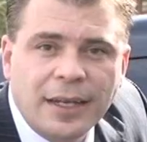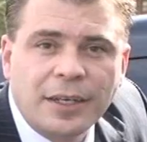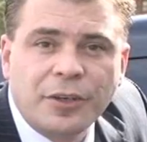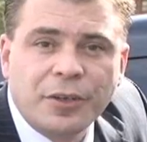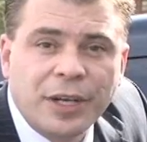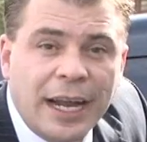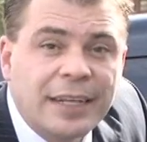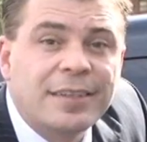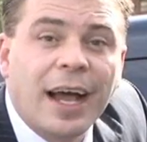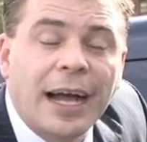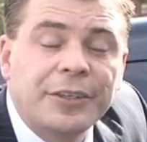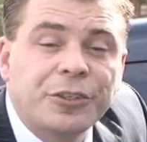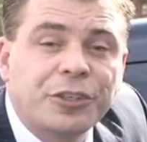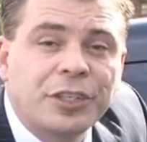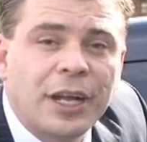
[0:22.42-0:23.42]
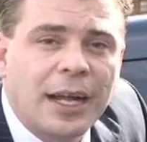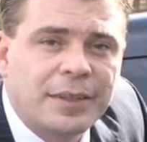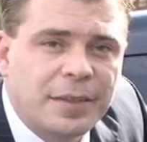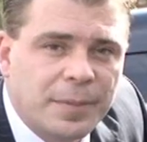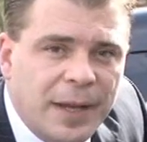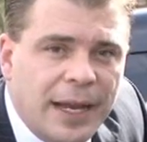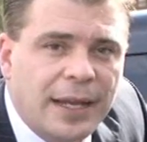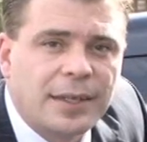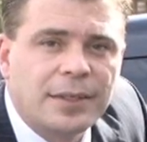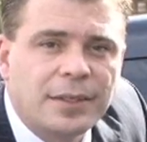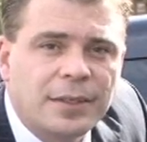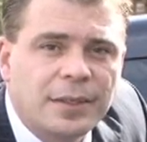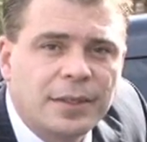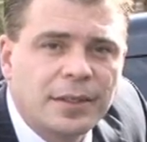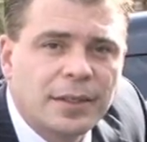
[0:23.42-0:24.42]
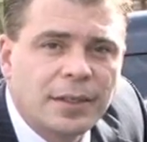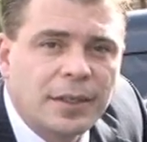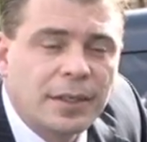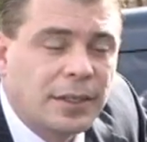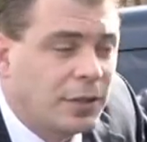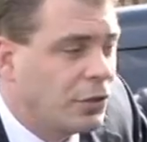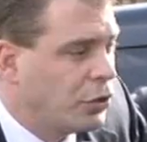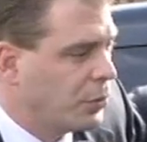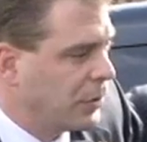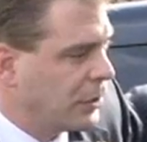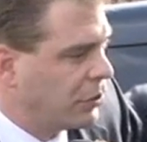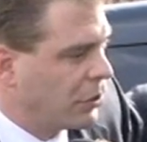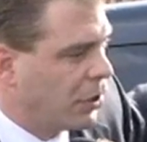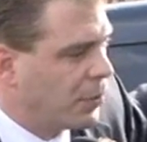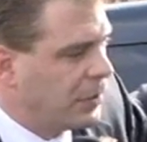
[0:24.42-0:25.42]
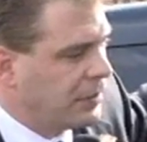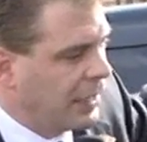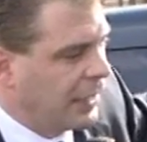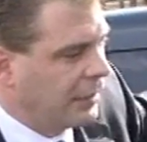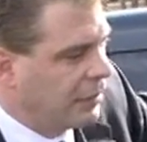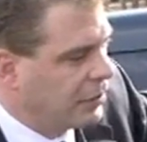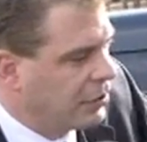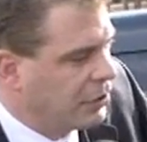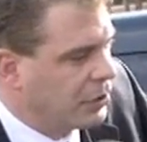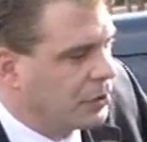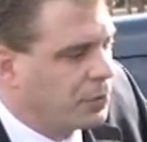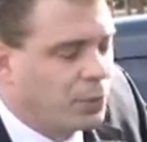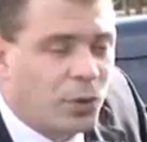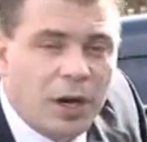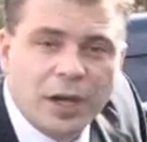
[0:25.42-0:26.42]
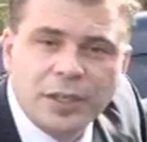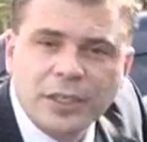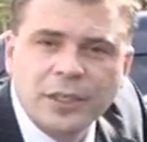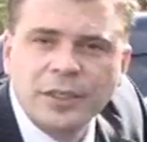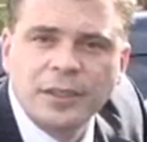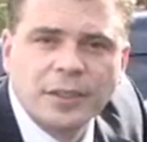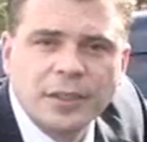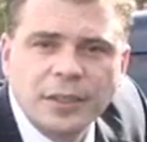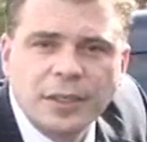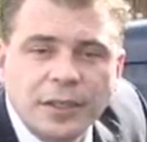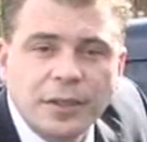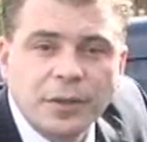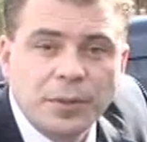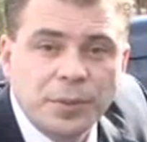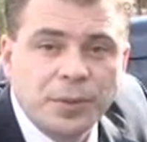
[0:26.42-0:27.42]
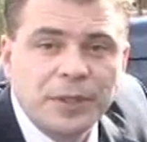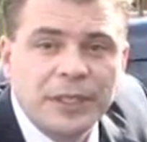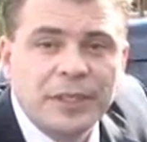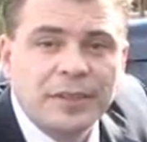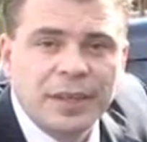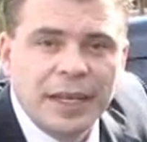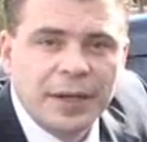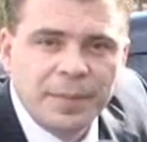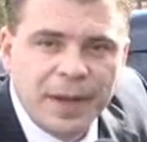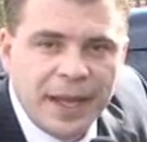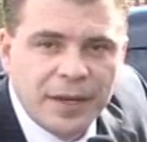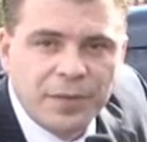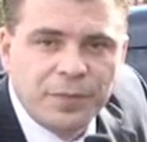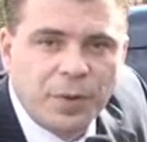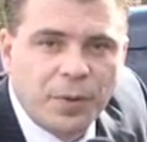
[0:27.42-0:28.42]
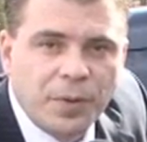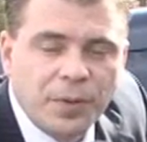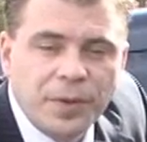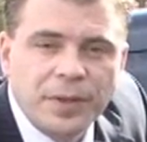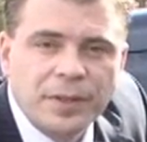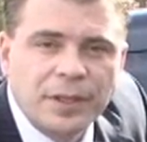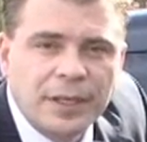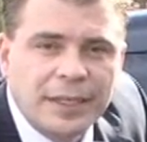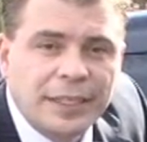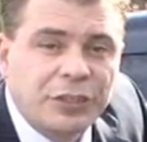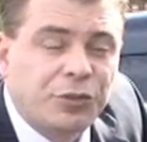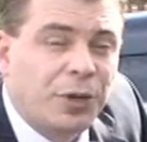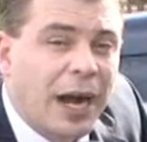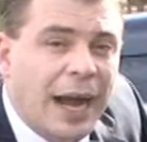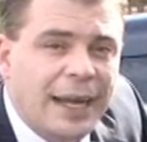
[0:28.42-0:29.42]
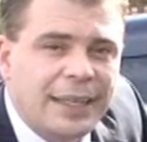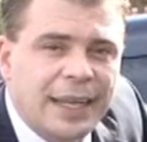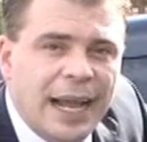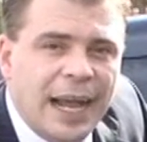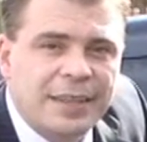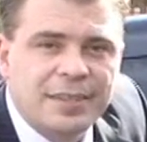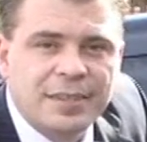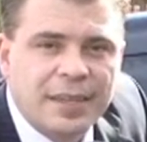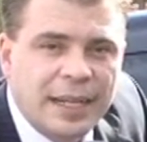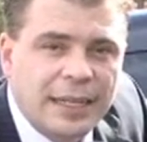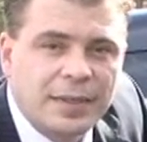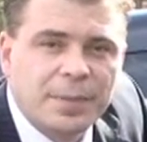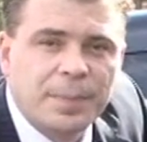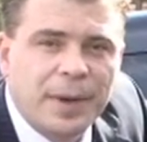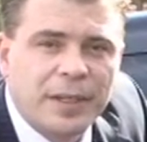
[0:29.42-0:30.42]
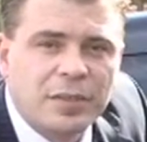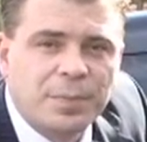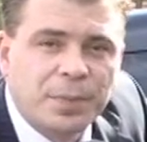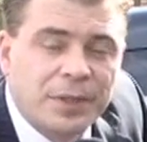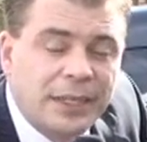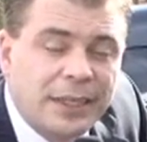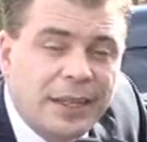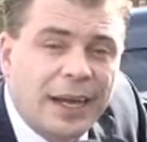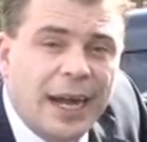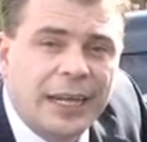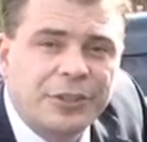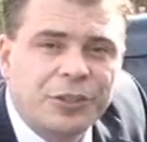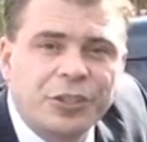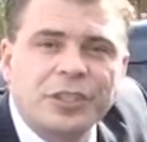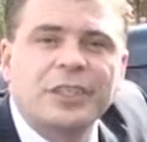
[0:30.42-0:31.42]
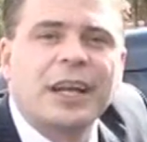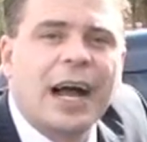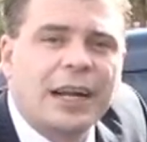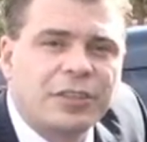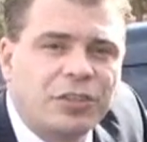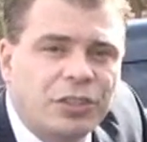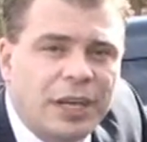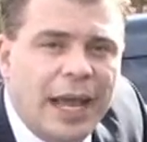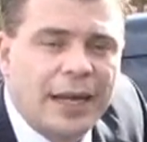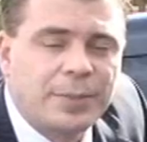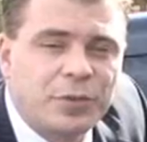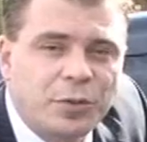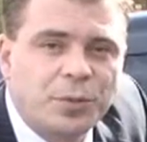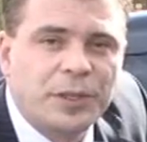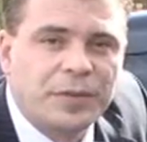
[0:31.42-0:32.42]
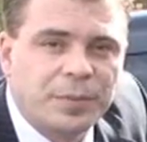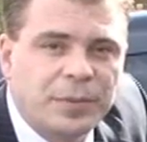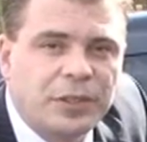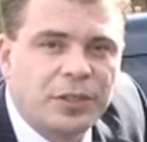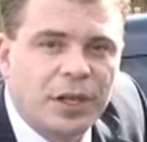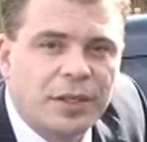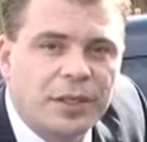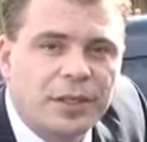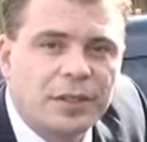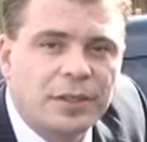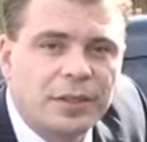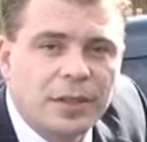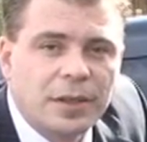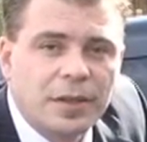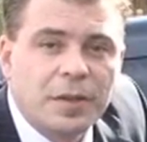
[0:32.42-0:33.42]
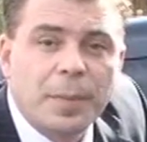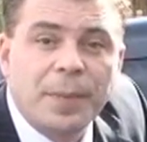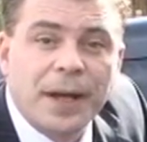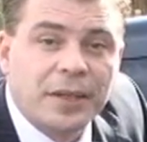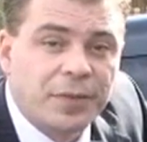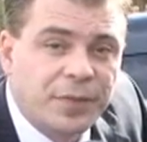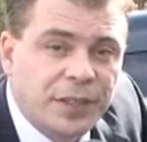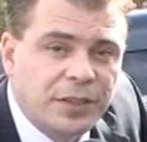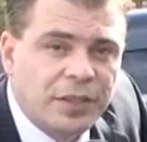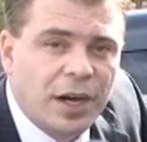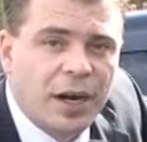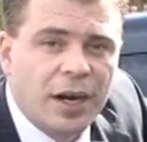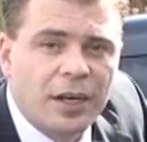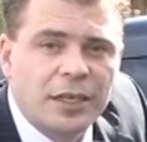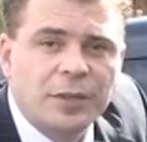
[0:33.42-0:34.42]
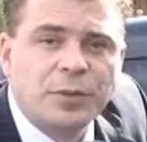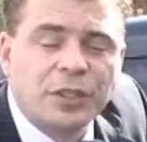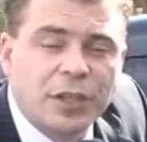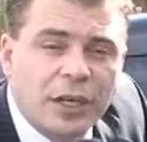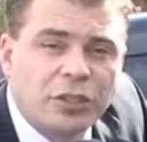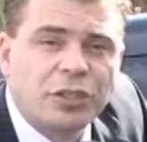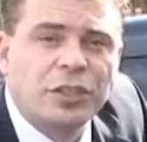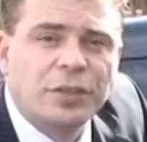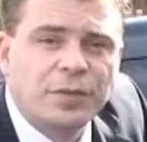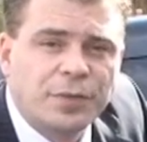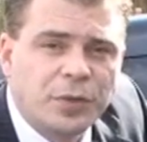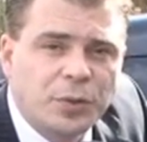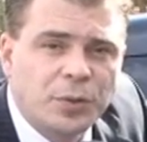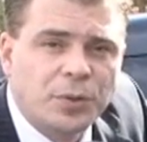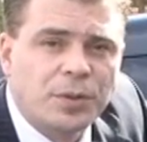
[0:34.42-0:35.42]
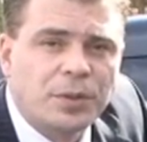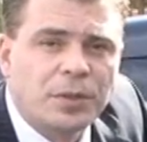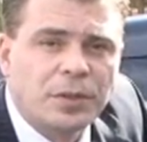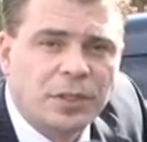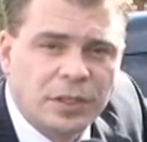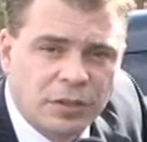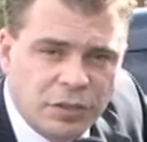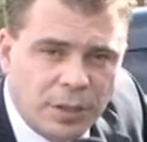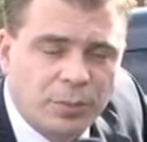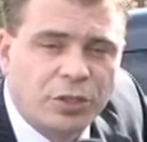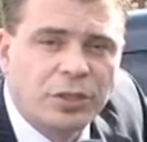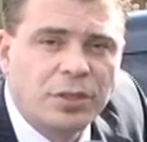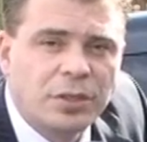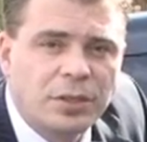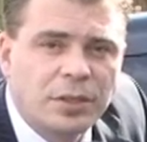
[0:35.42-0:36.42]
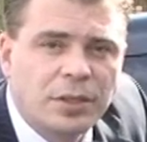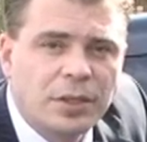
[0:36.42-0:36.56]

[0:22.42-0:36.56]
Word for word: that creates hydrogen on demand. In doing so, we take distilled water through the intake manifold in a dry gas state by splitting the hydrogen and oxygen atoms away from each other. The benefits are a reduction in fuel consumption,